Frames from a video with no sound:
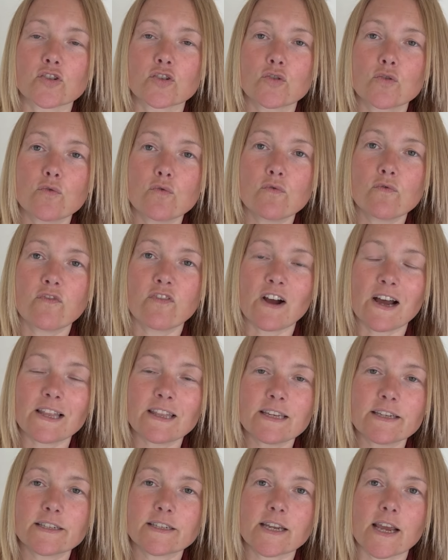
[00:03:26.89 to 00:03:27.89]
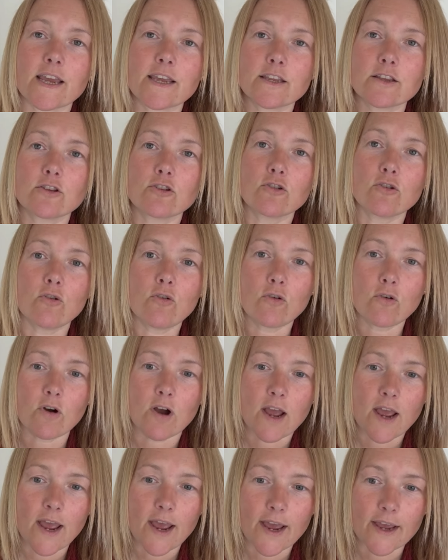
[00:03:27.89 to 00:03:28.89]
to validate your
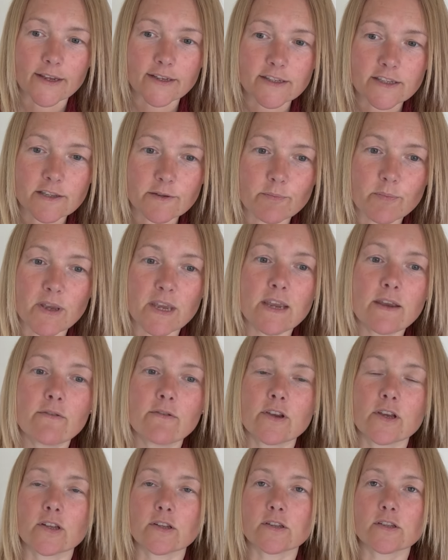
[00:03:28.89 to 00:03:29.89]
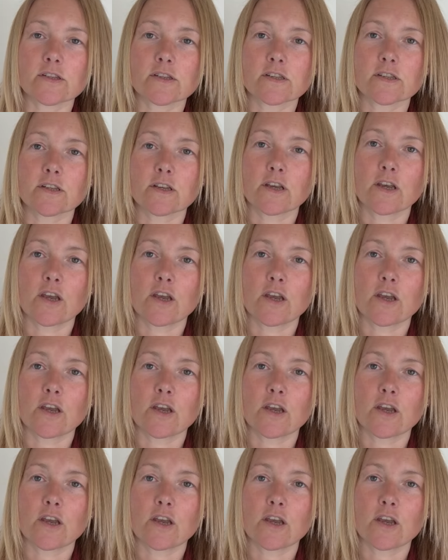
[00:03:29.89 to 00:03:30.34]
experience.